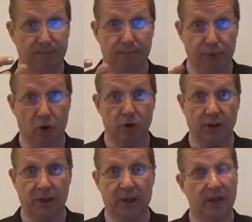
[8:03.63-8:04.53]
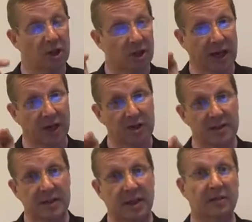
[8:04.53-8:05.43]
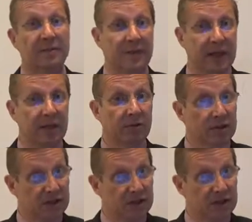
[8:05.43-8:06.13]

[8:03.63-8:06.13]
broken and you can actually stick your finger